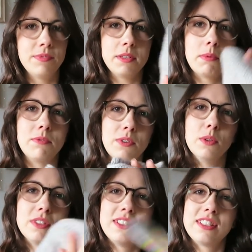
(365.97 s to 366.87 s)
it's been
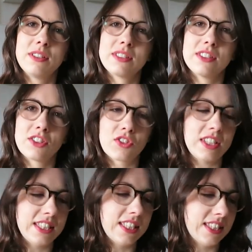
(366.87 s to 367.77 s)
folded, so it's got
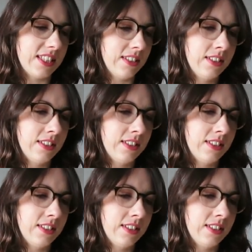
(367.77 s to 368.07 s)
creases.